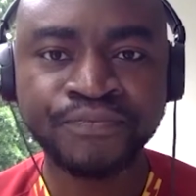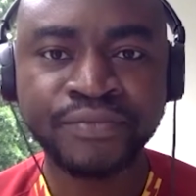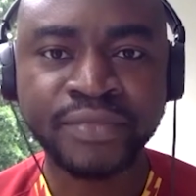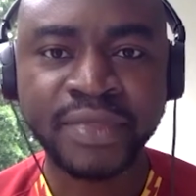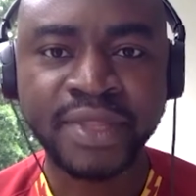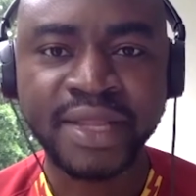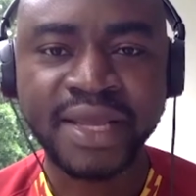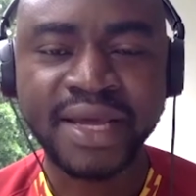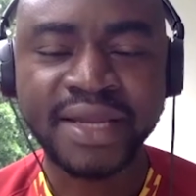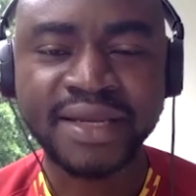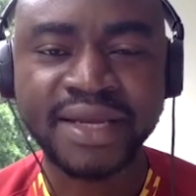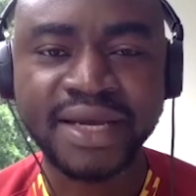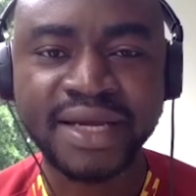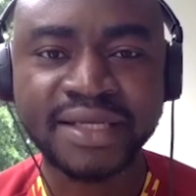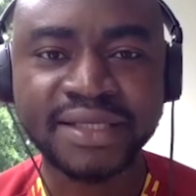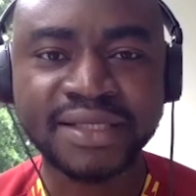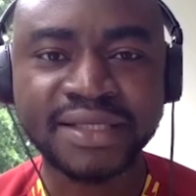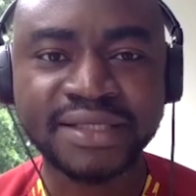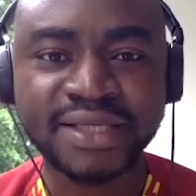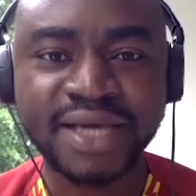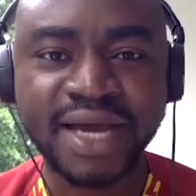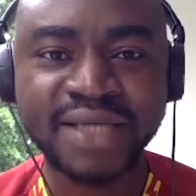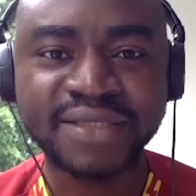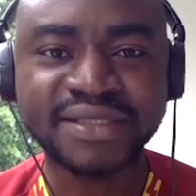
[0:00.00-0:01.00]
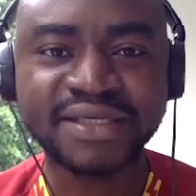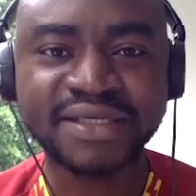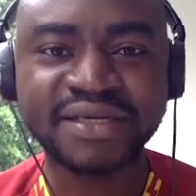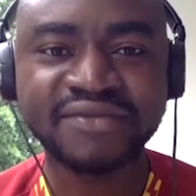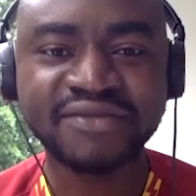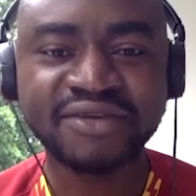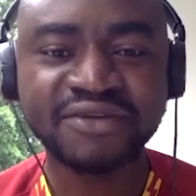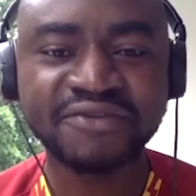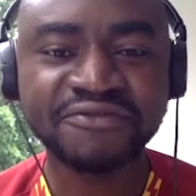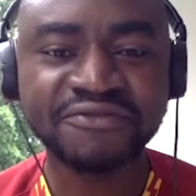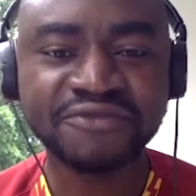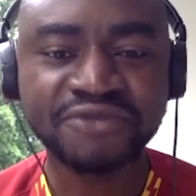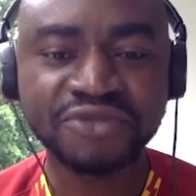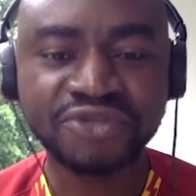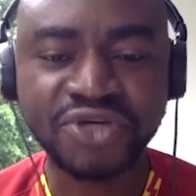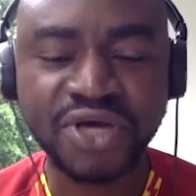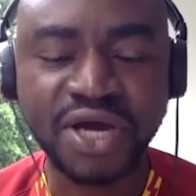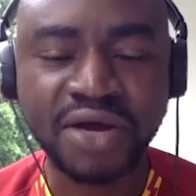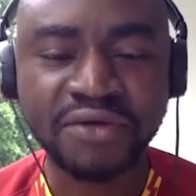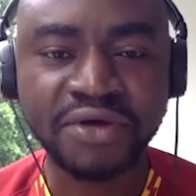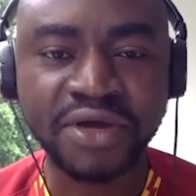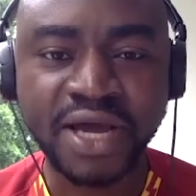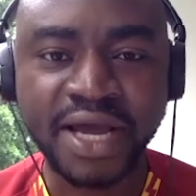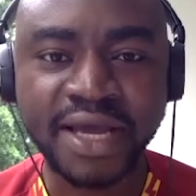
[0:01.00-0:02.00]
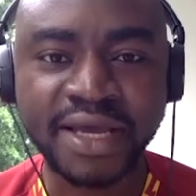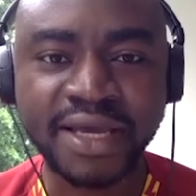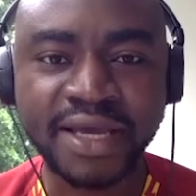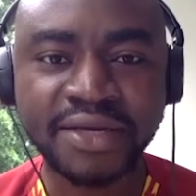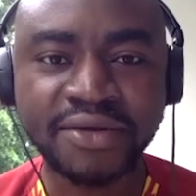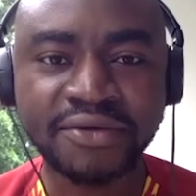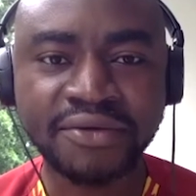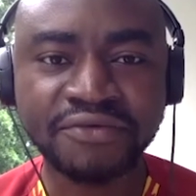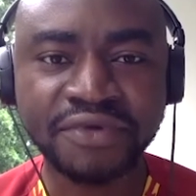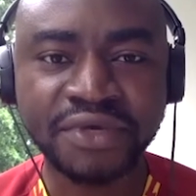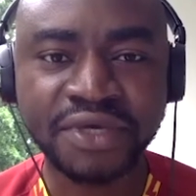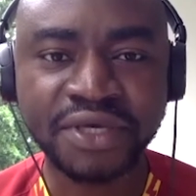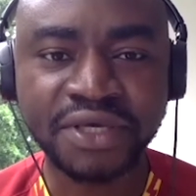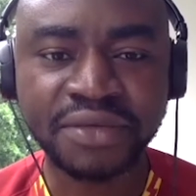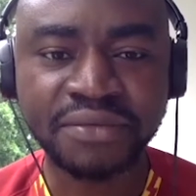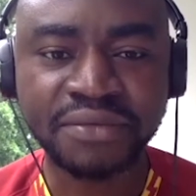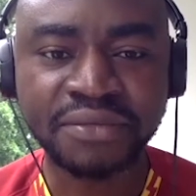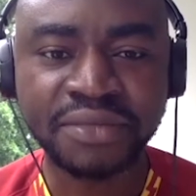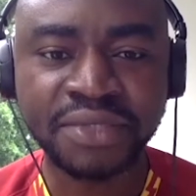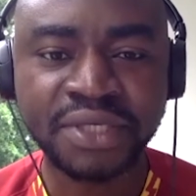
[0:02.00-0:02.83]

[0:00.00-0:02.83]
and that he has a great future ahead of him